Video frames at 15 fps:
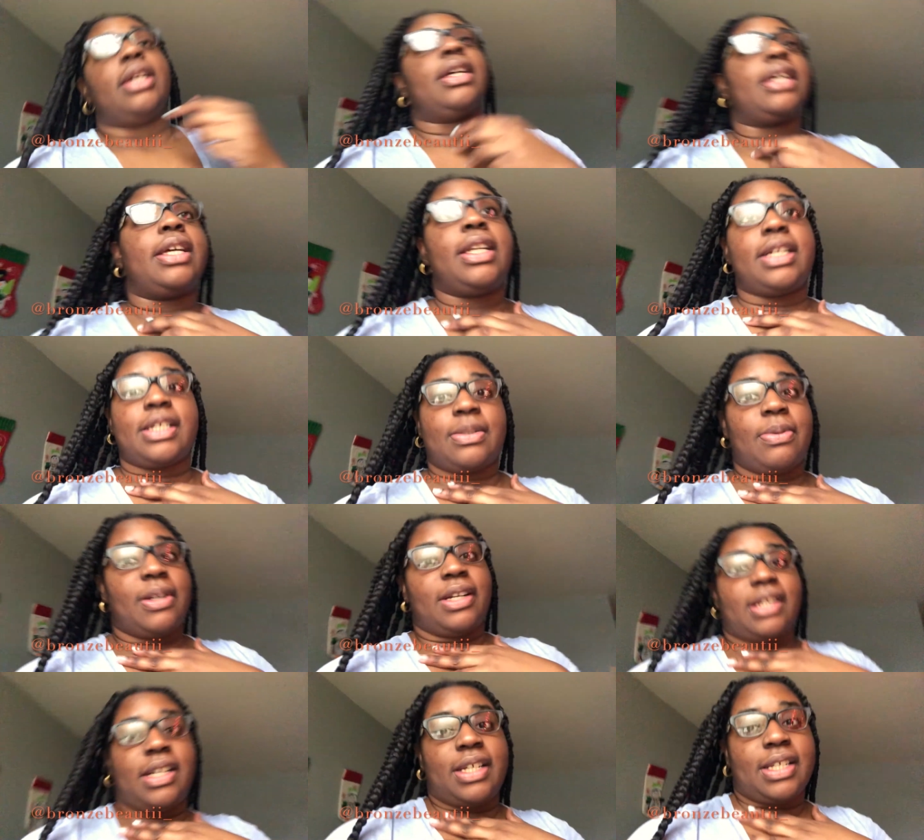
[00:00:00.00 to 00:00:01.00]
It is what
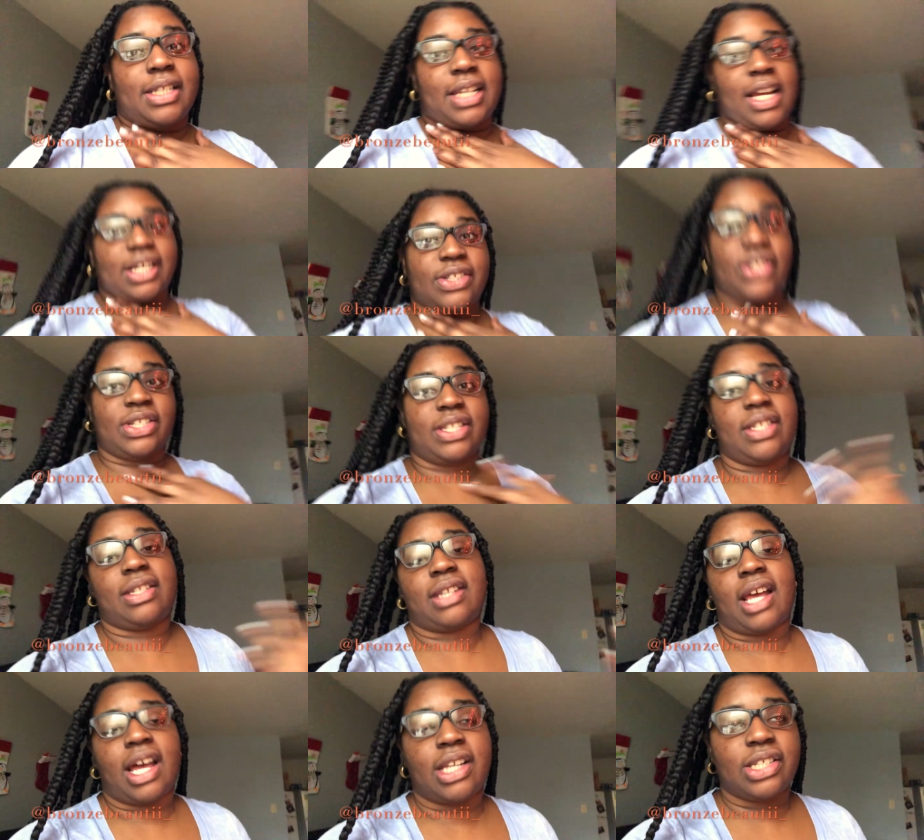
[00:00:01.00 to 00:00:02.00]
it is. I just,
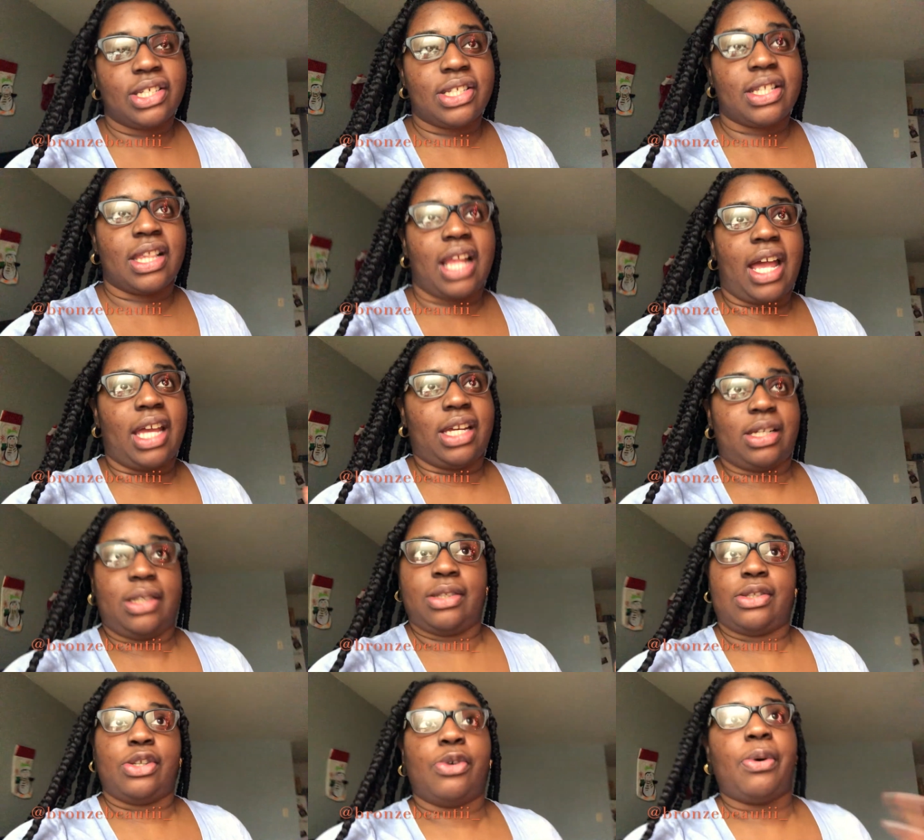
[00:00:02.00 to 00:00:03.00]
I just like
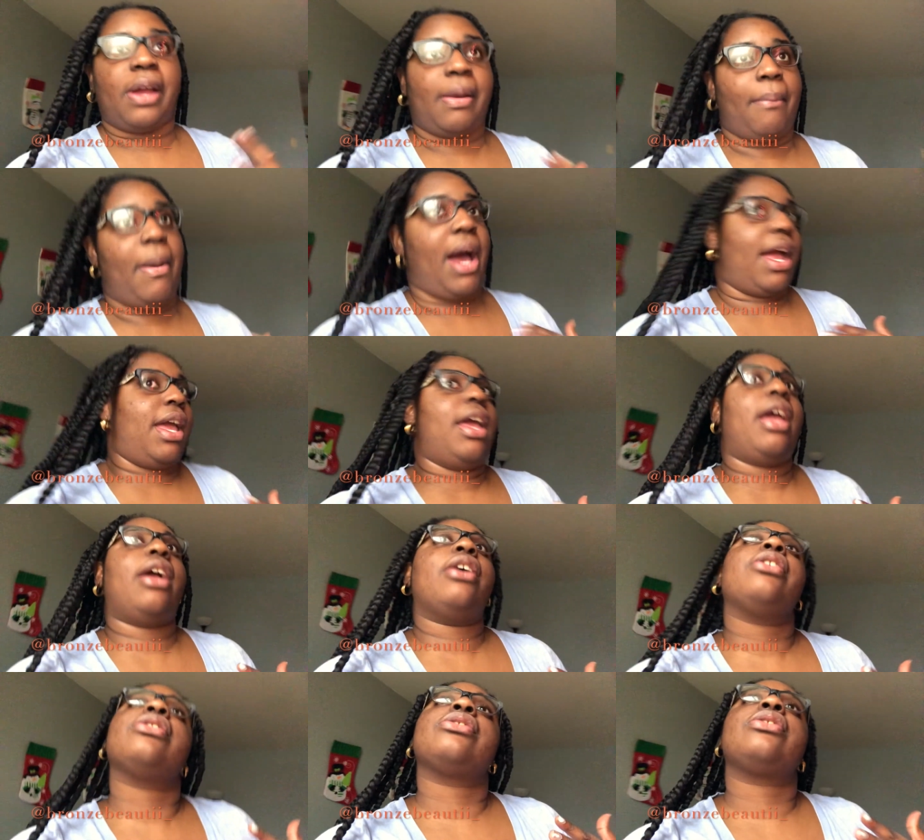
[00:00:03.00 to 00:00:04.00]
doing my
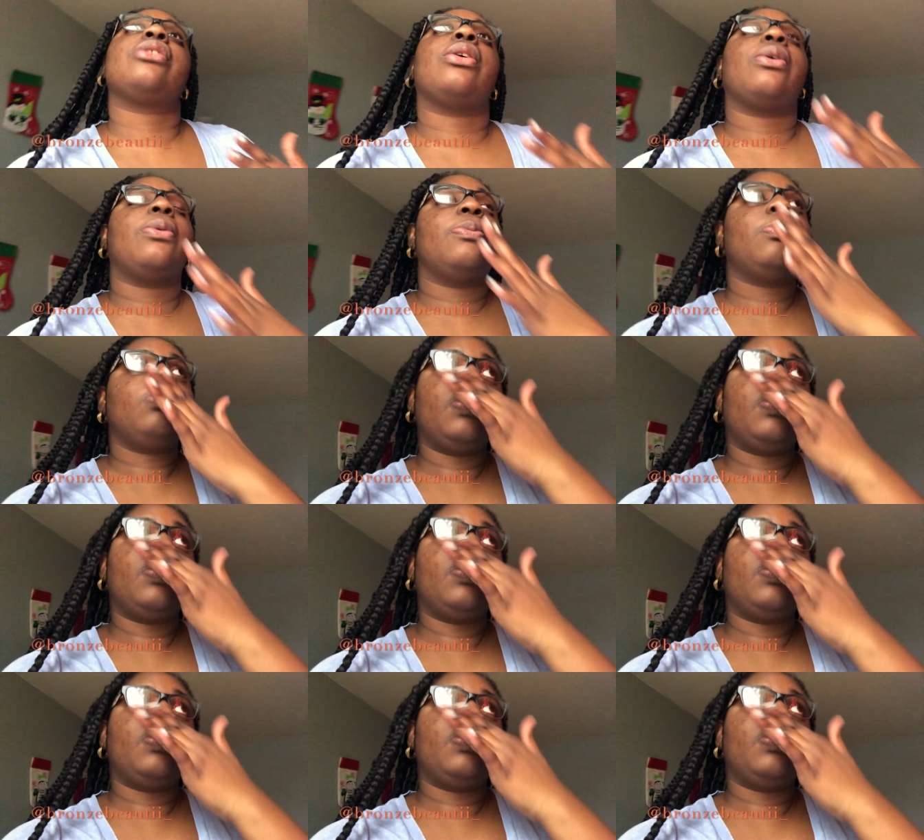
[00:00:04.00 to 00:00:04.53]
hair. So